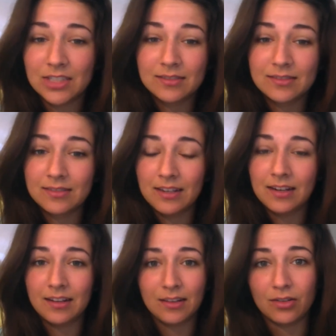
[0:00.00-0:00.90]

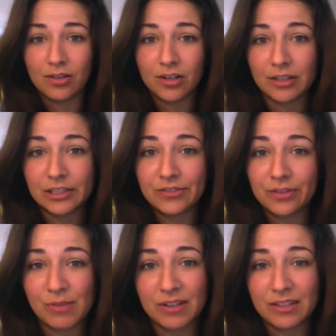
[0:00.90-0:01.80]
needed a little courage
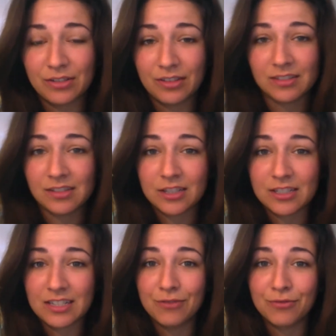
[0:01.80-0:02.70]
from a two thousand
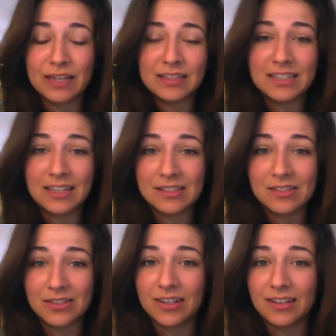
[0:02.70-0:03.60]
thirteen Red to get
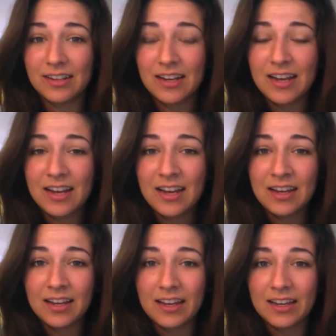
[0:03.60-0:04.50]
started.
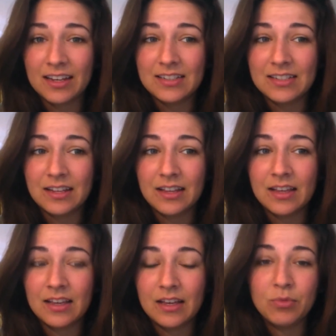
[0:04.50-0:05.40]
And
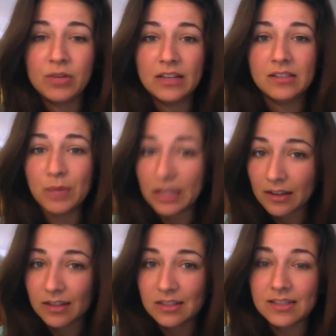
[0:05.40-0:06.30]
it is
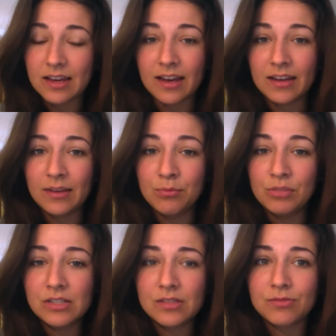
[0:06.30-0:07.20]
because I'm
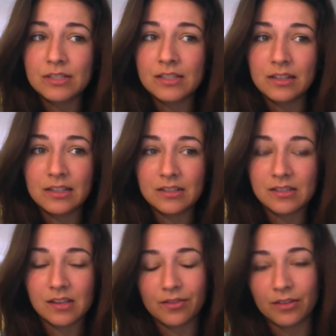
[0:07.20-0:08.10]
just recently
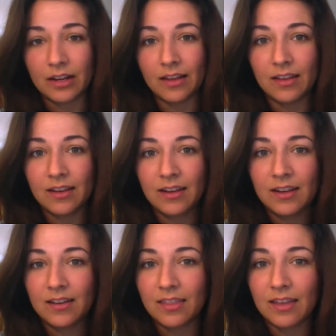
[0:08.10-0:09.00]
discovering
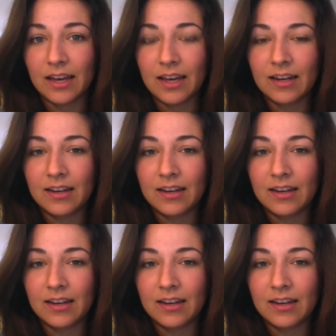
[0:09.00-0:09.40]
that